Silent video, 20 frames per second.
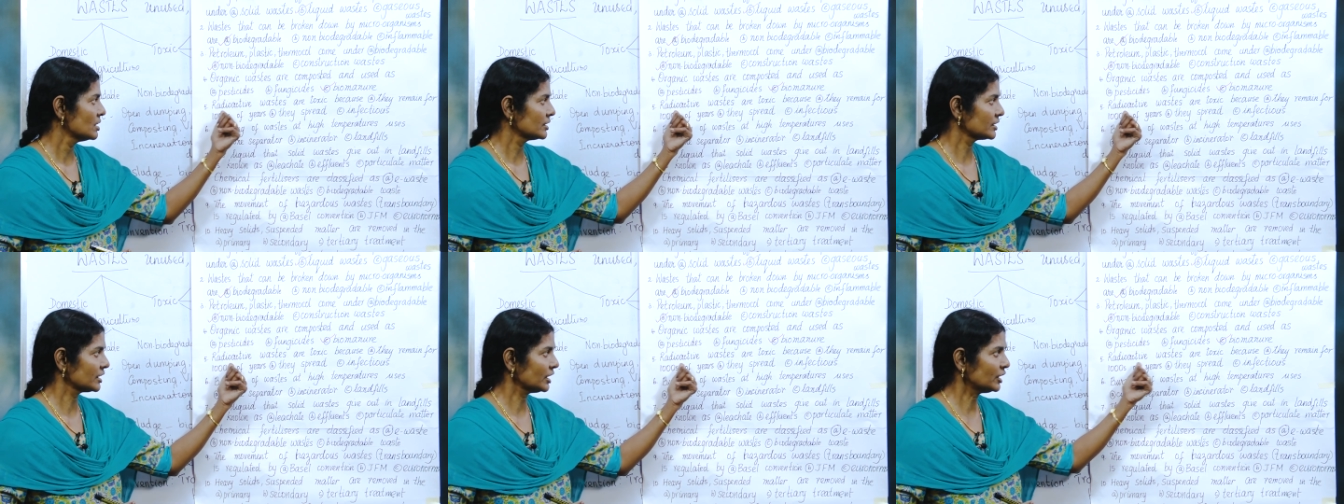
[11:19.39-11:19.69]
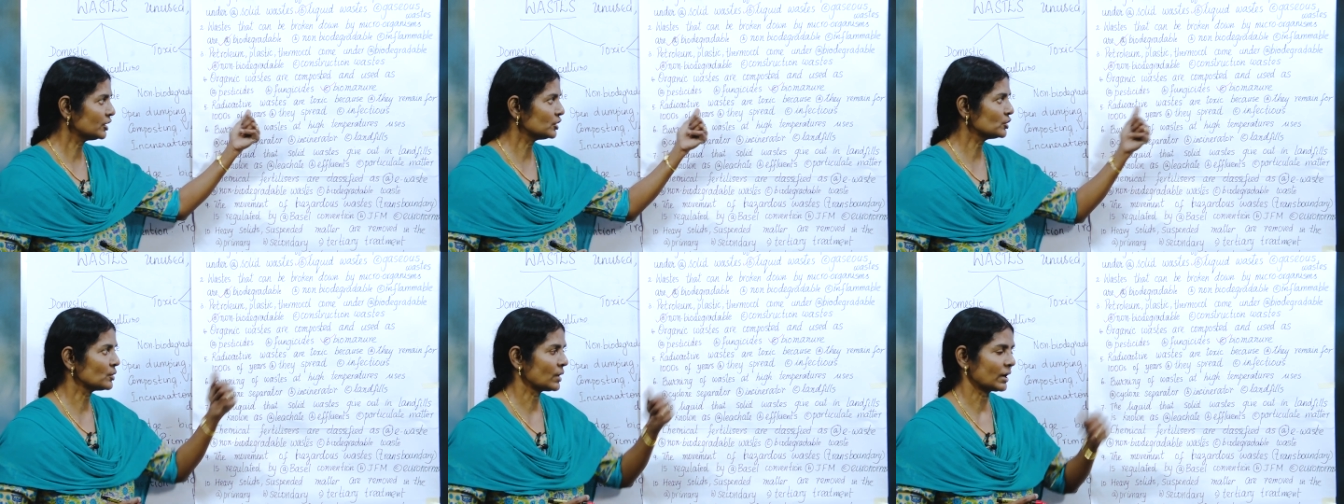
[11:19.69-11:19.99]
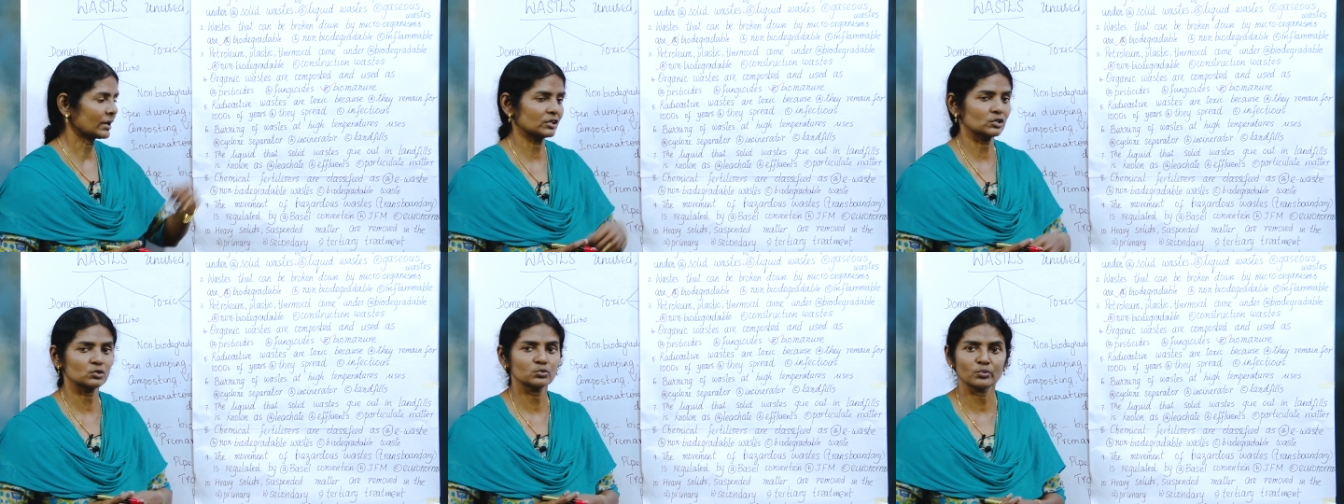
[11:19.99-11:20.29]

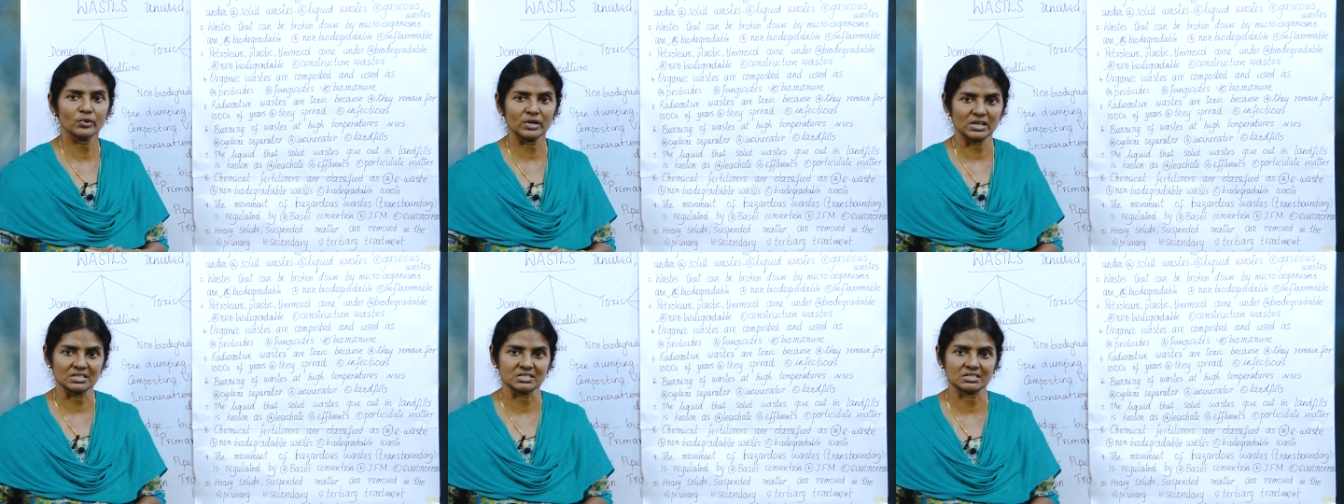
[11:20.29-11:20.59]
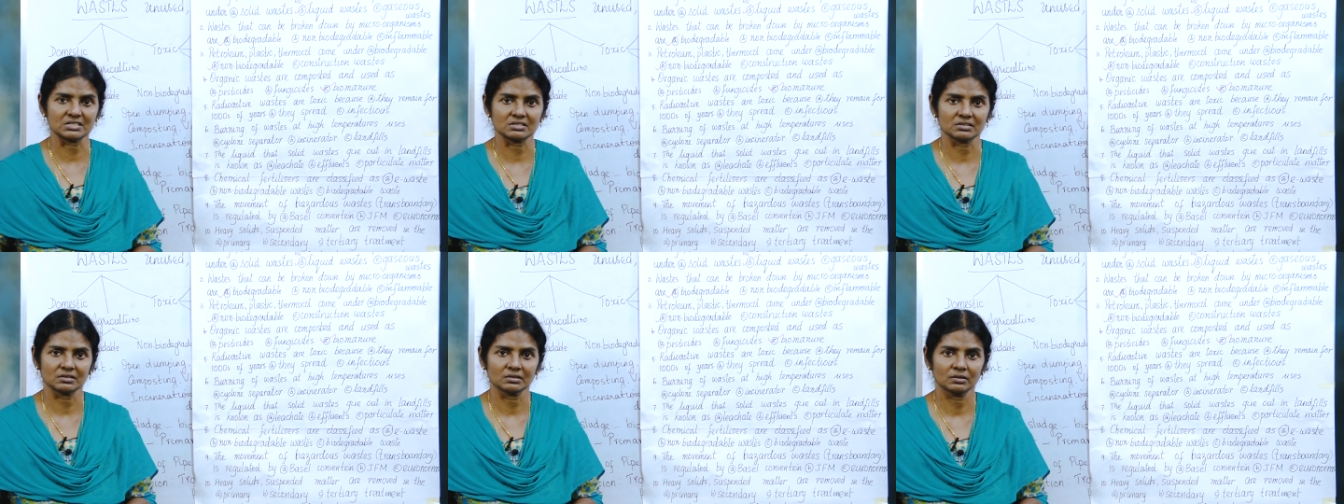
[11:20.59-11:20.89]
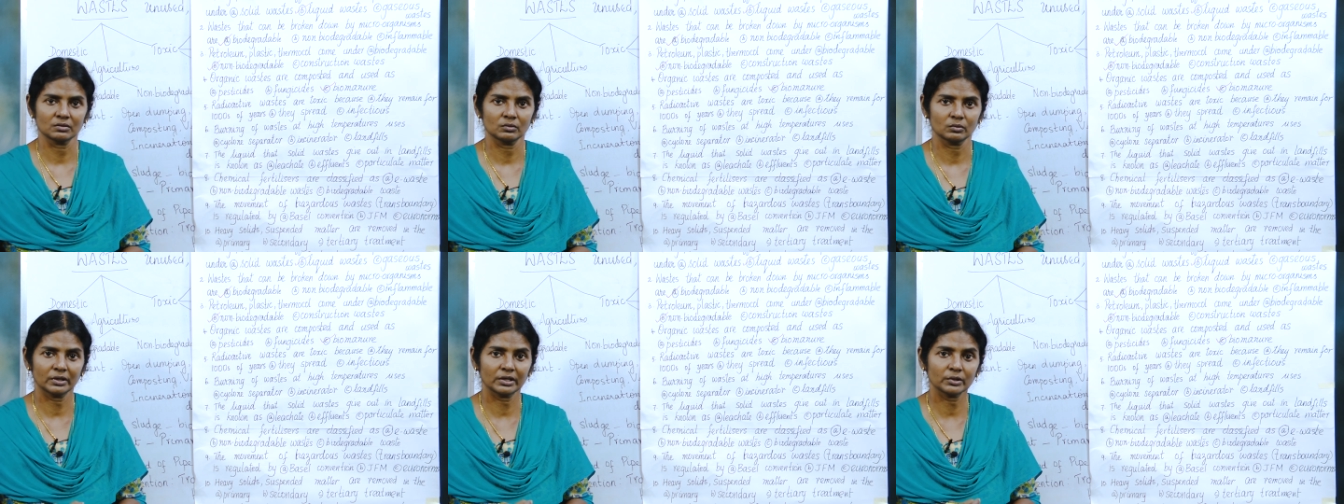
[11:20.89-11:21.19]
Radioactive waste.
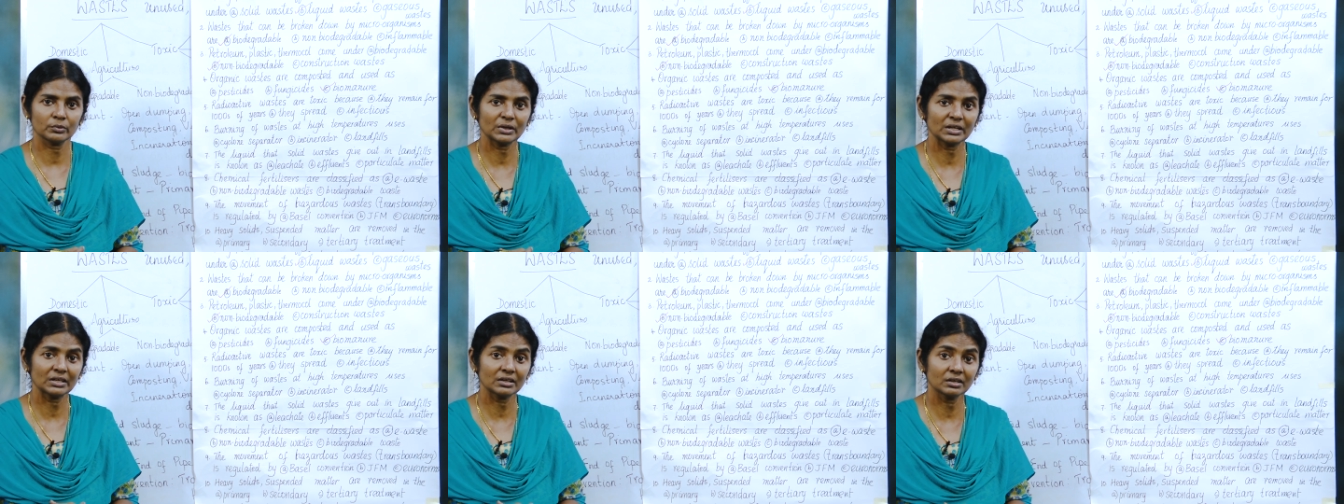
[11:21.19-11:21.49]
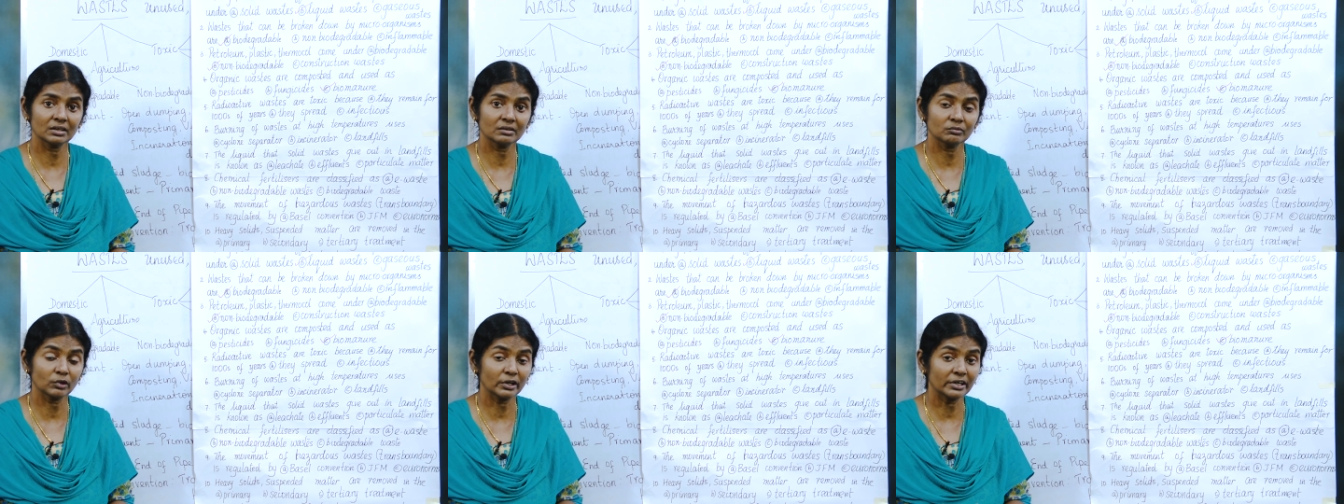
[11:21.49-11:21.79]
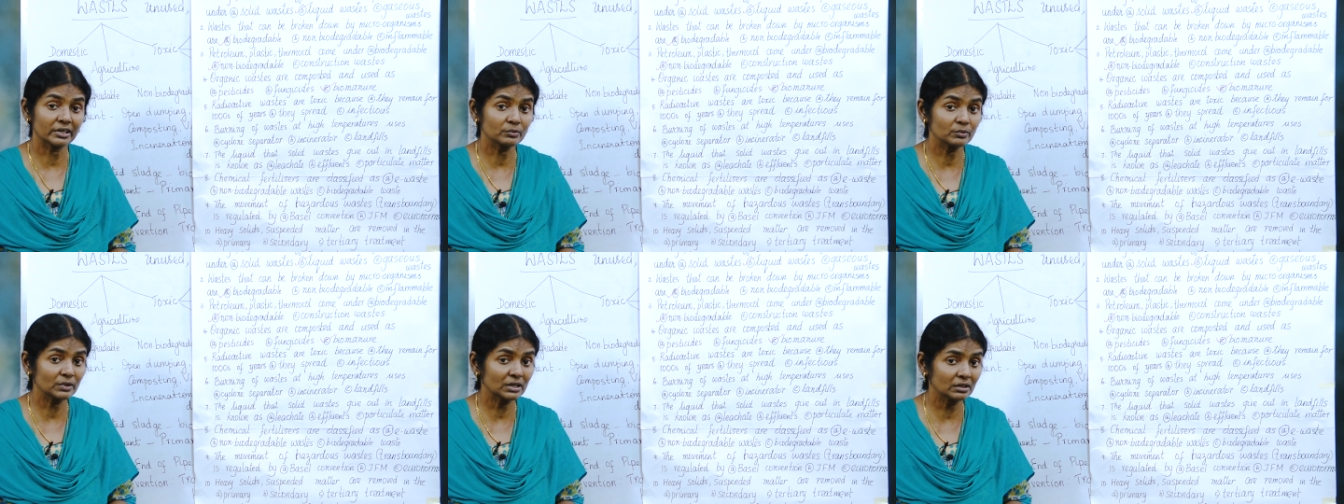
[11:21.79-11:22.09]
What did we learn? What
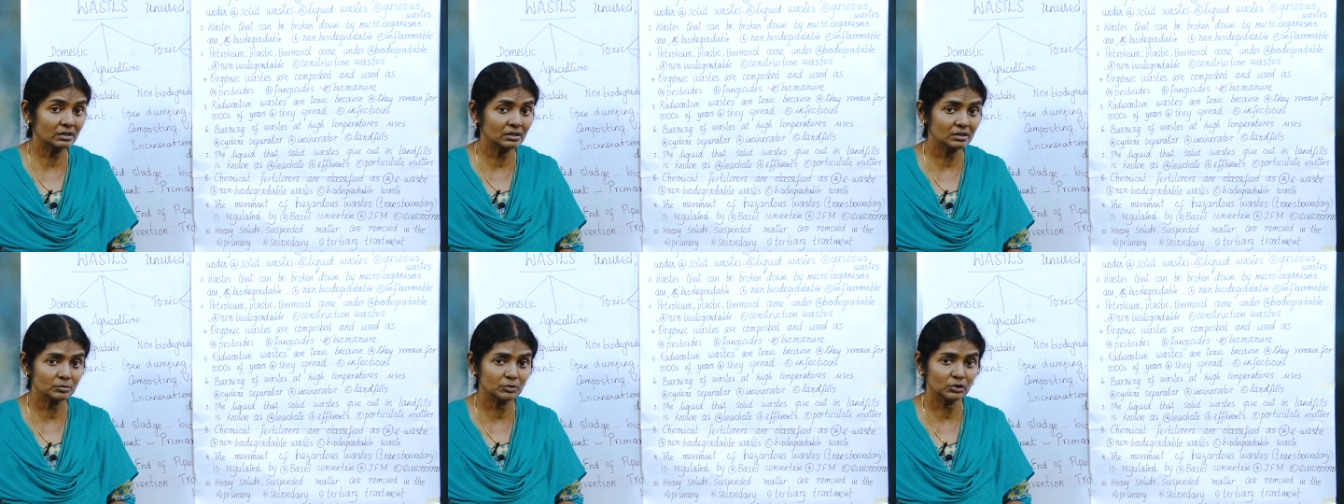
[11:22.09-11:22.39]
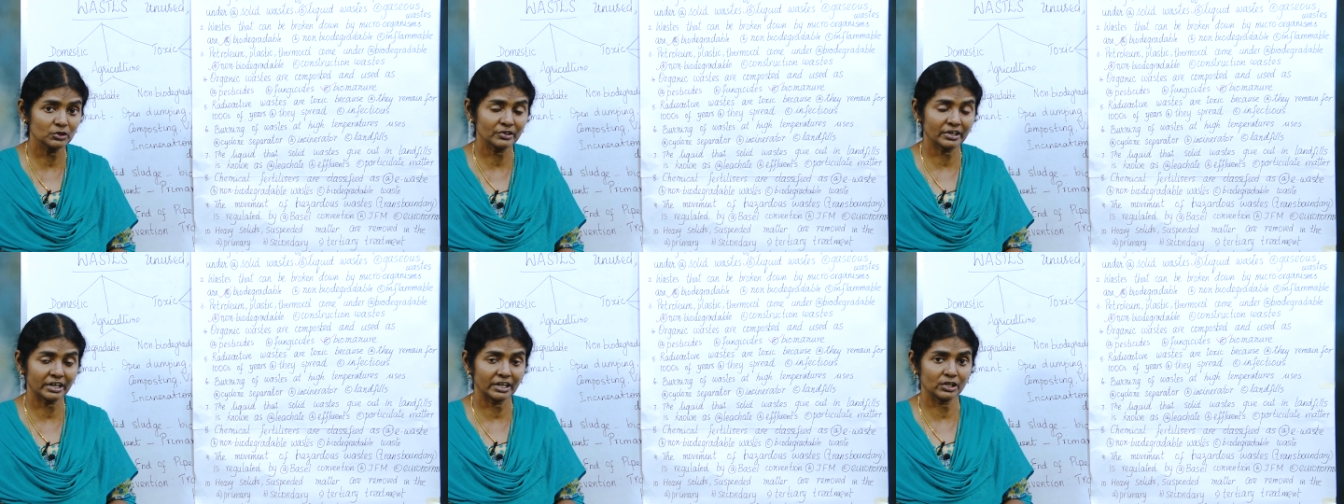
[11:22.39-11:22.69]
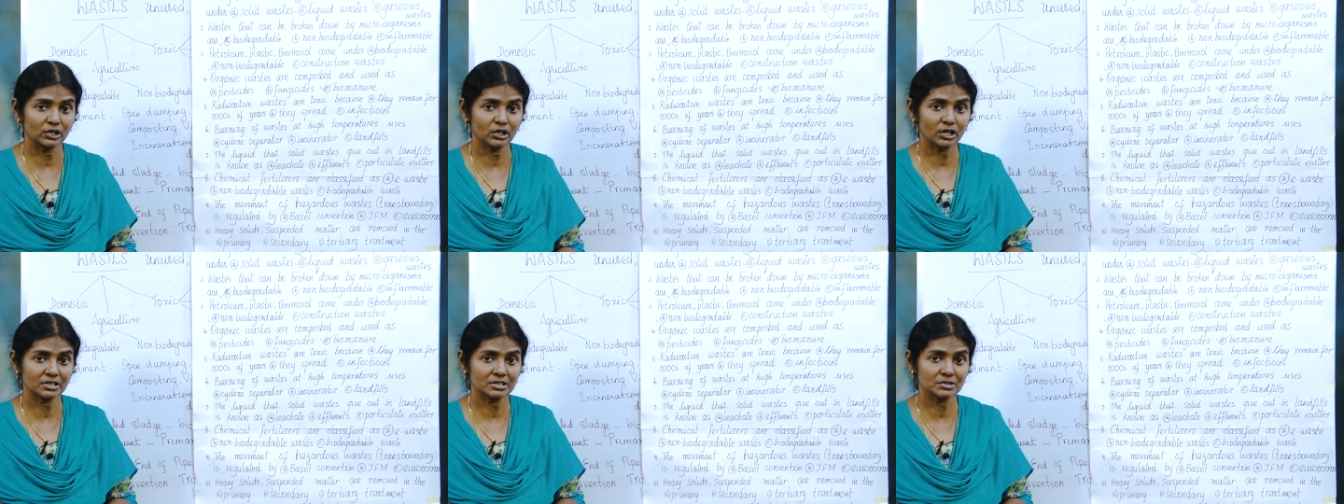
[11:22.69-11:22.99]
did we learn about
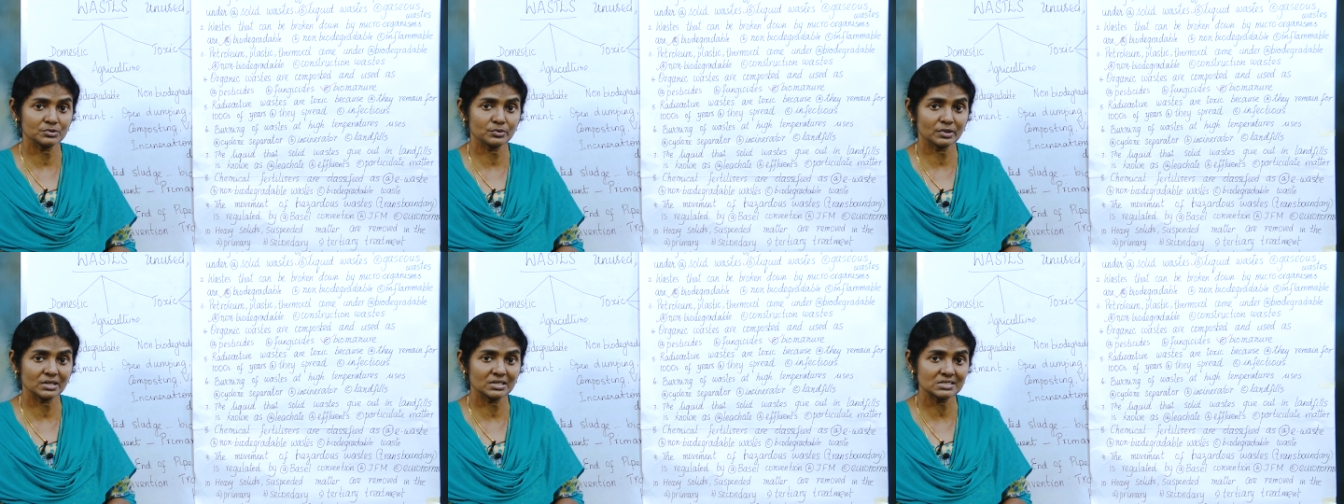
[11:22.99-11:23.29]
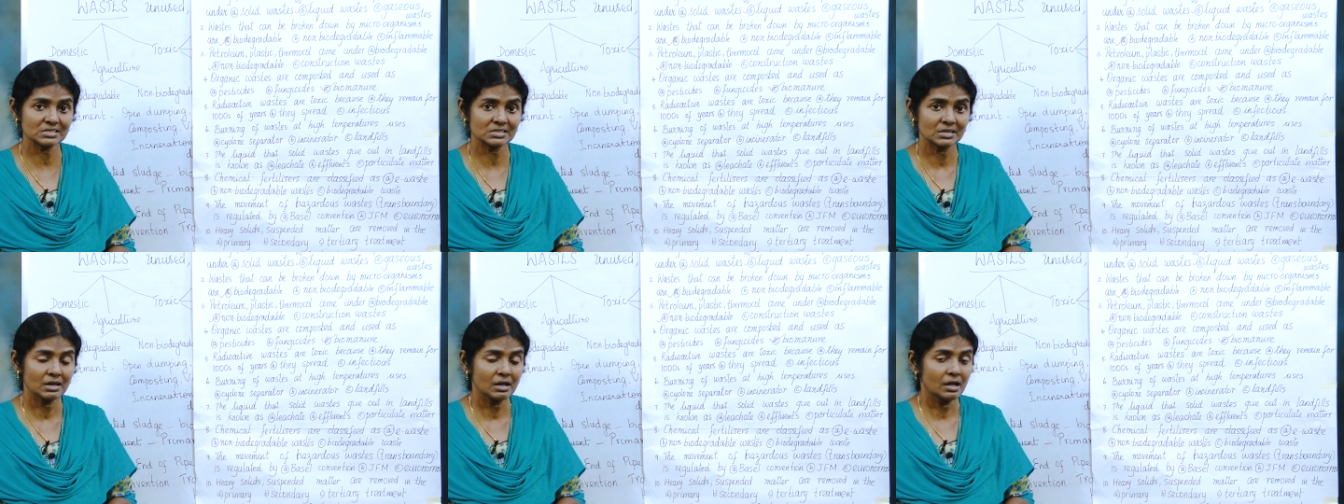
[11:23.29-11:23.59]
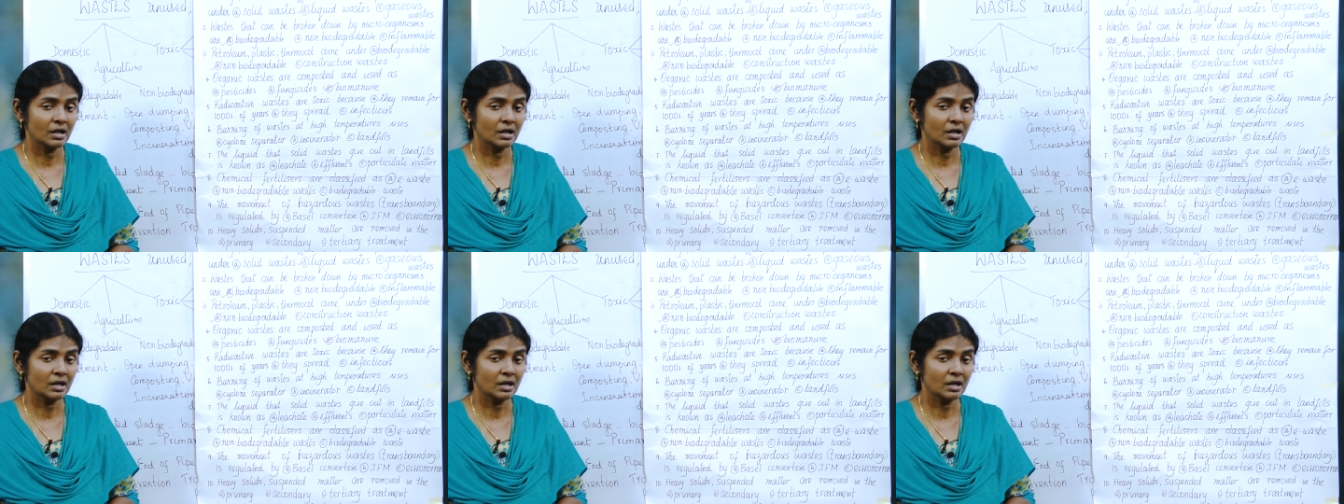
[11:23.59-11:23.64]
radioactive waste?